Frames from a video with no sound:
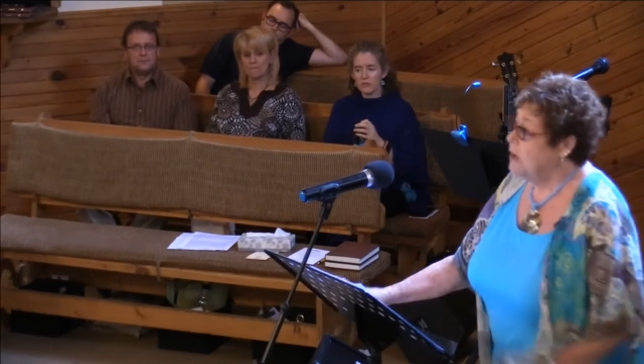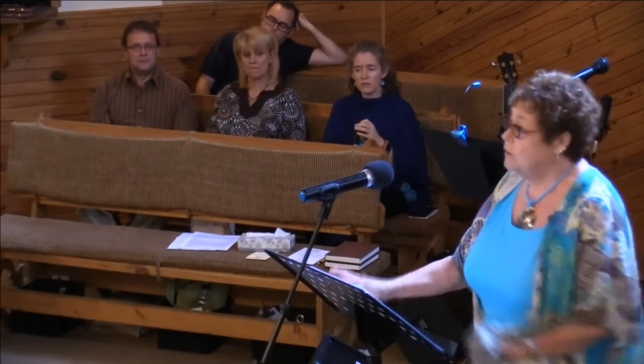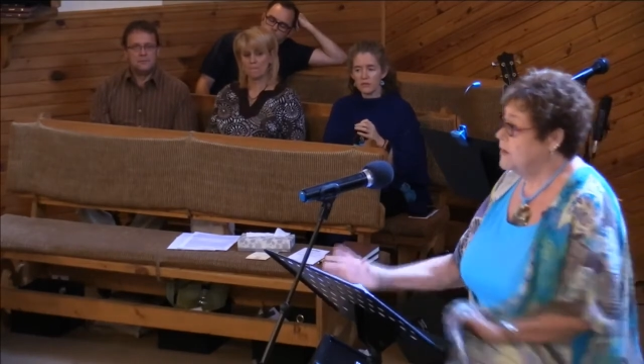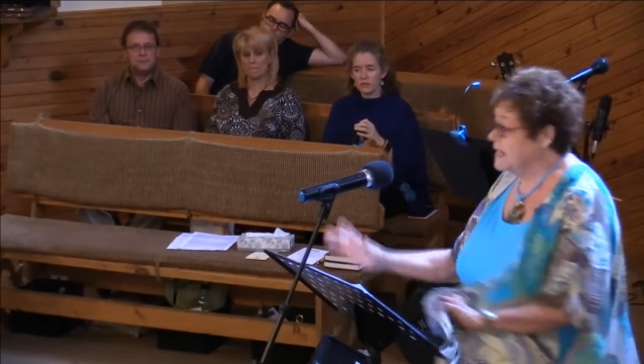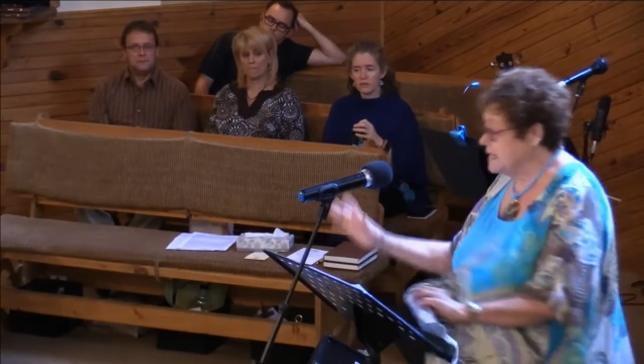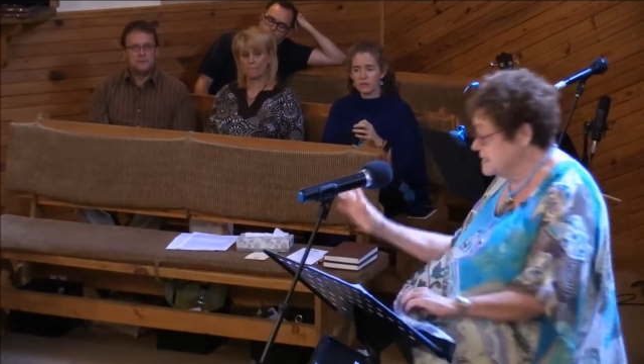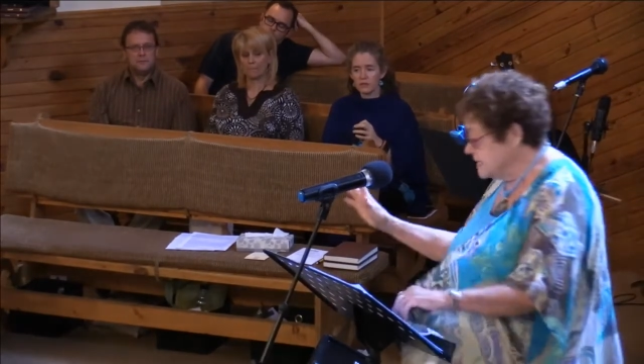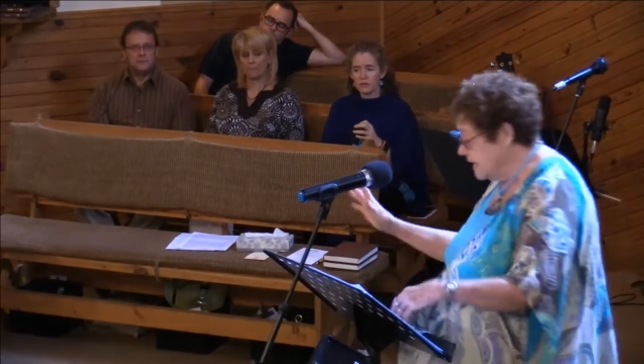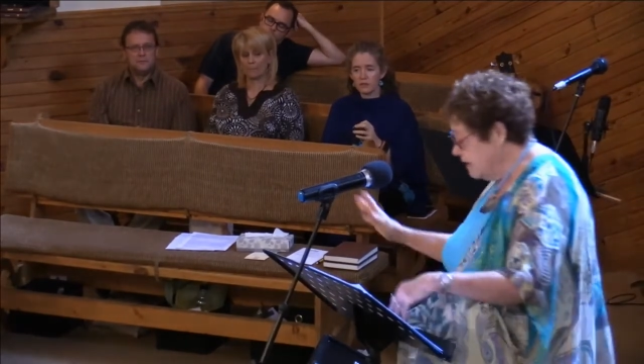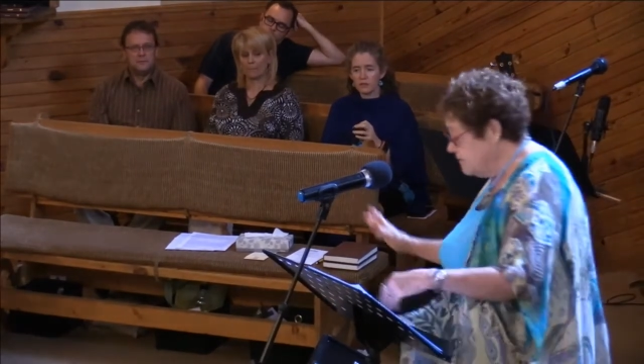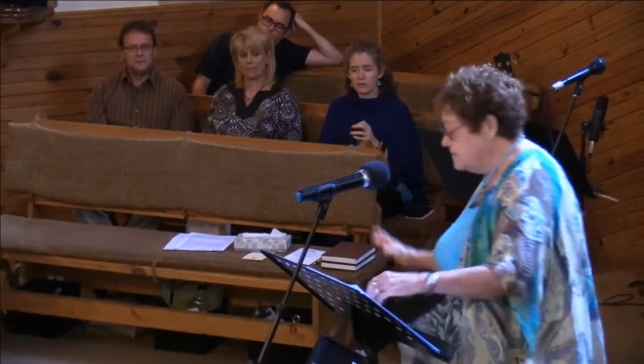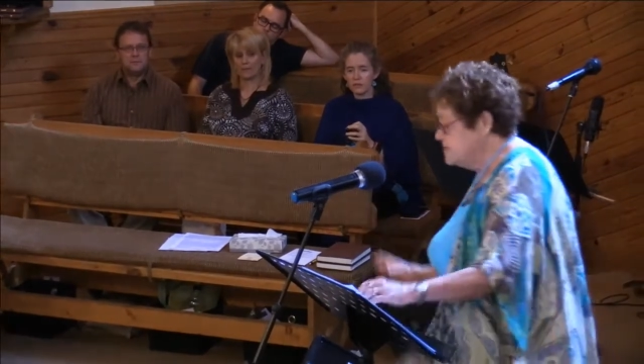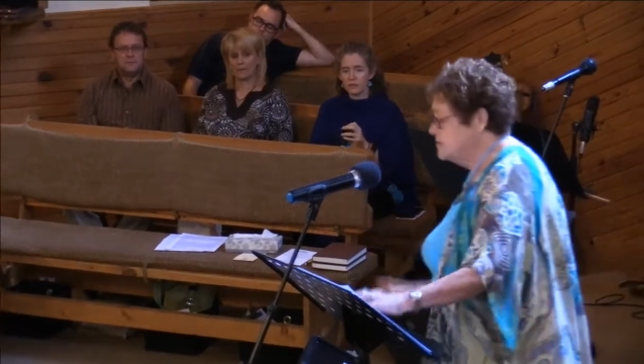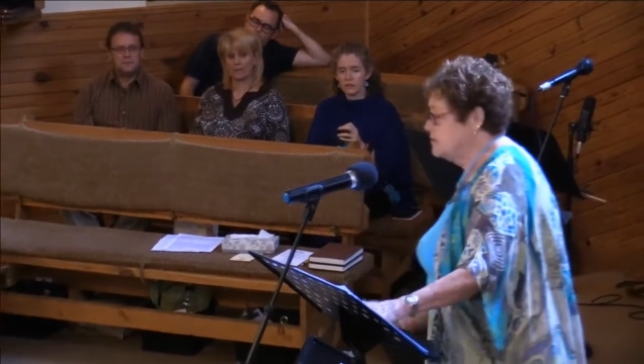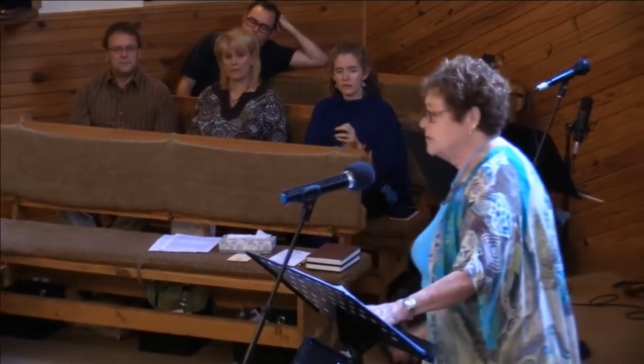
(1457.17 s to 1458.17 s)
We can tell
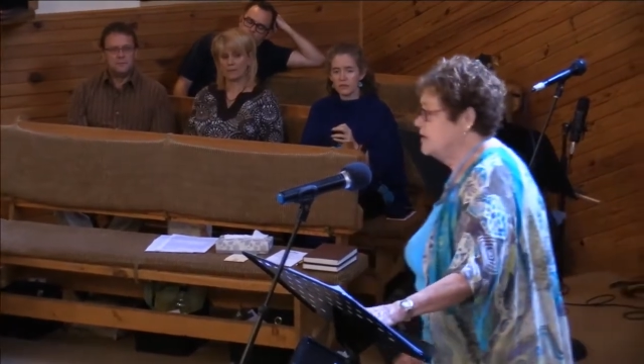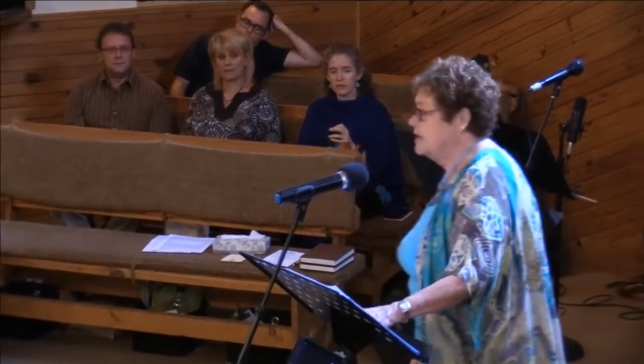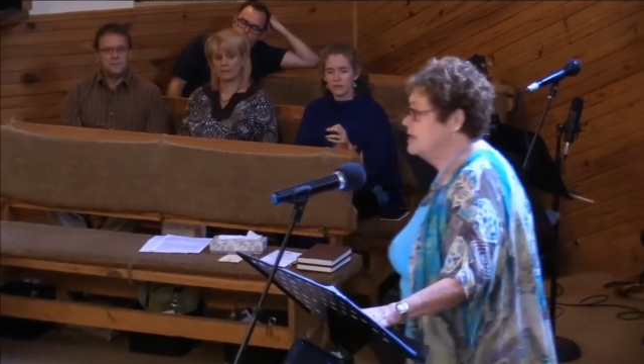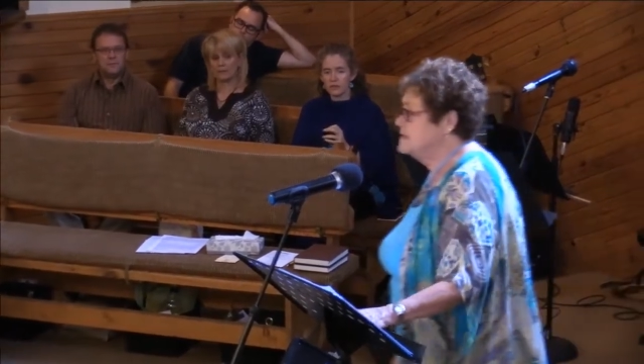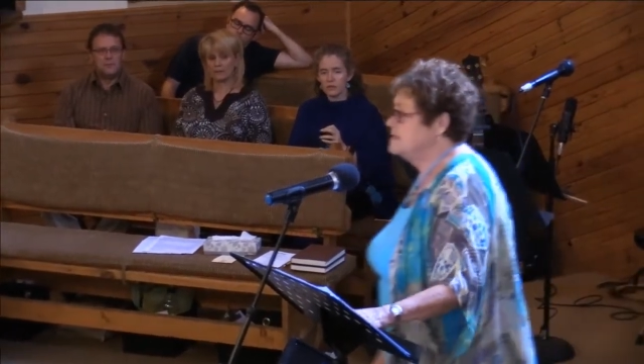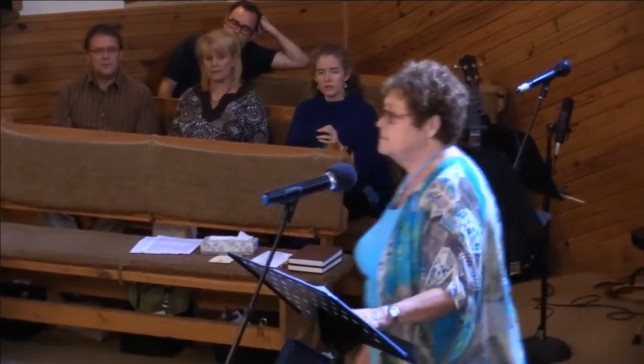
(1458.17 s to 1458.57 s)
the story. It's